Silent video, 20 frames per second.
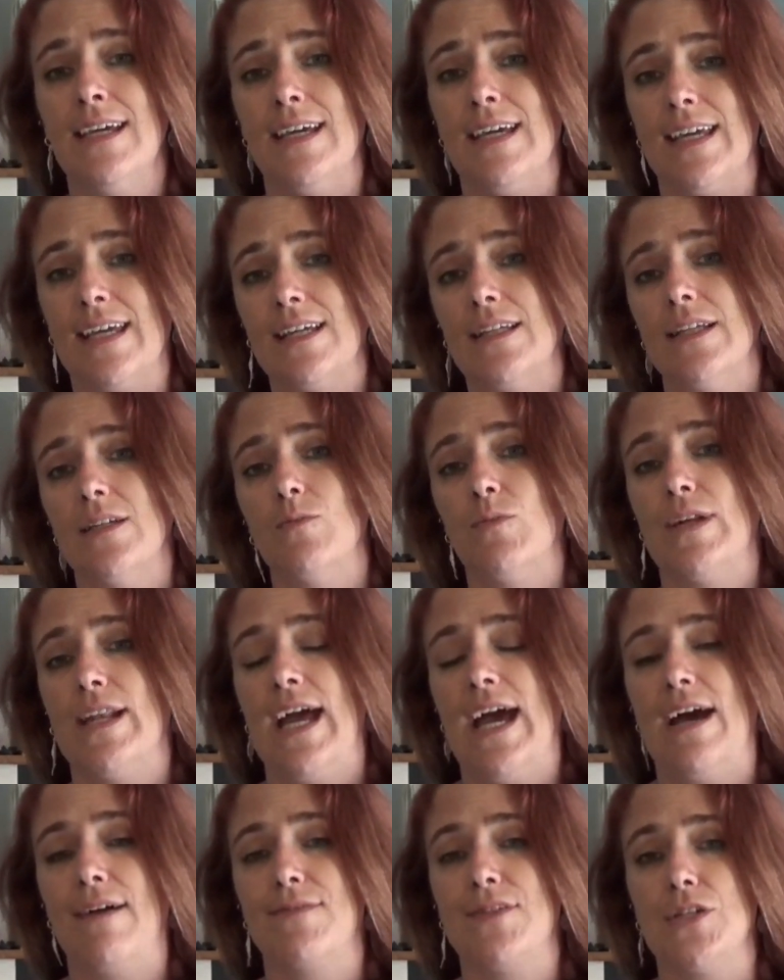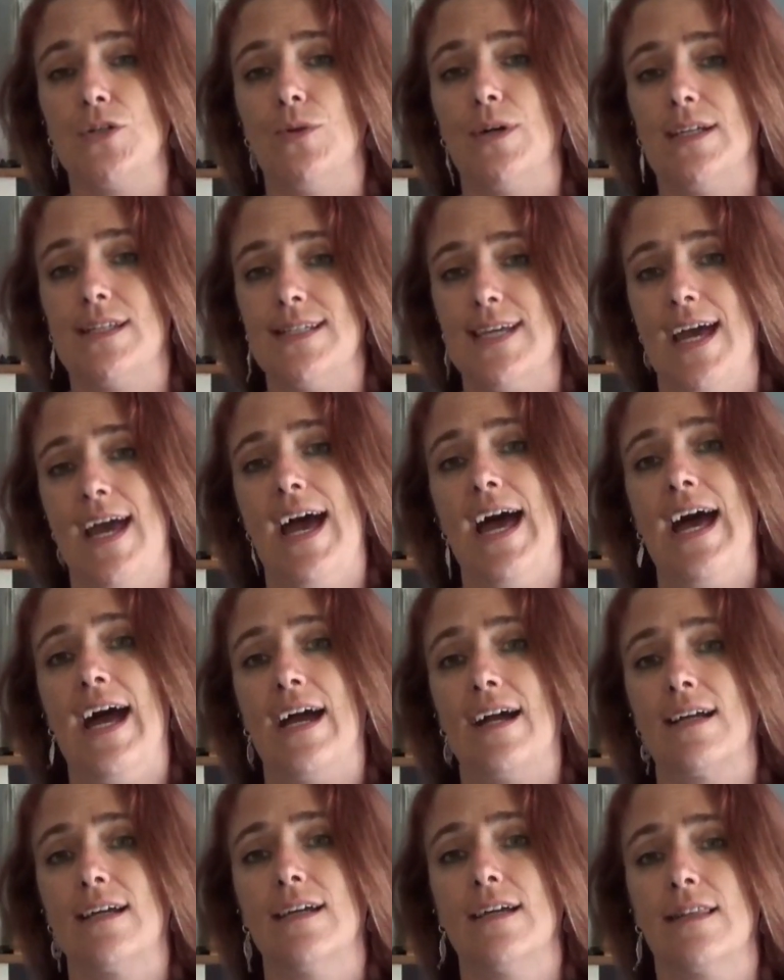England would have to
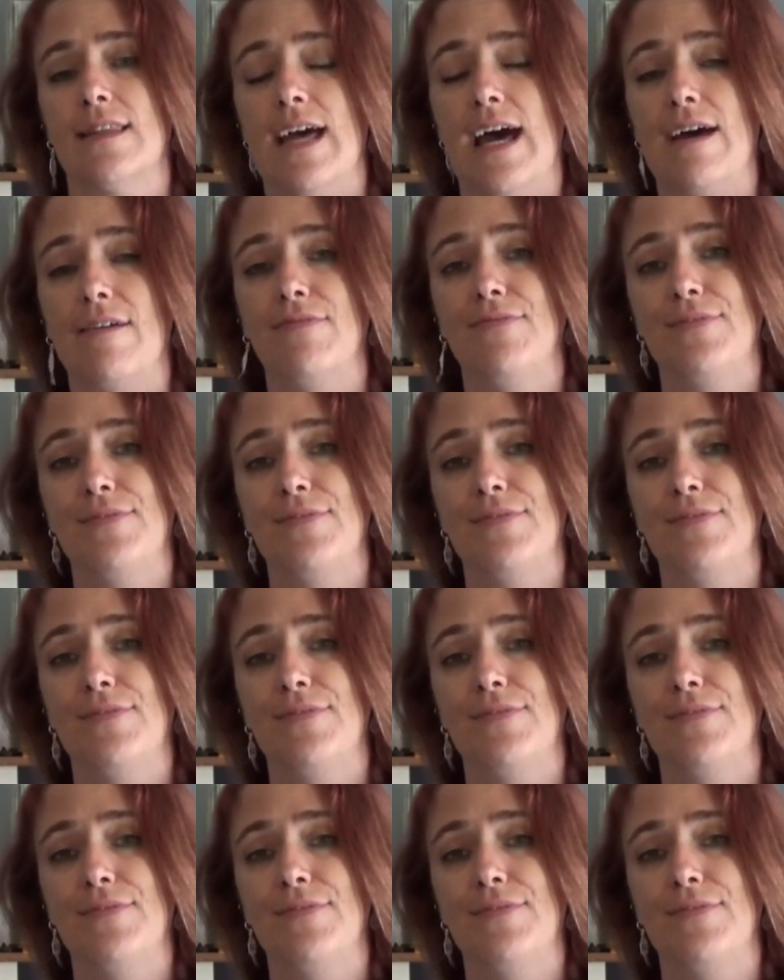attack that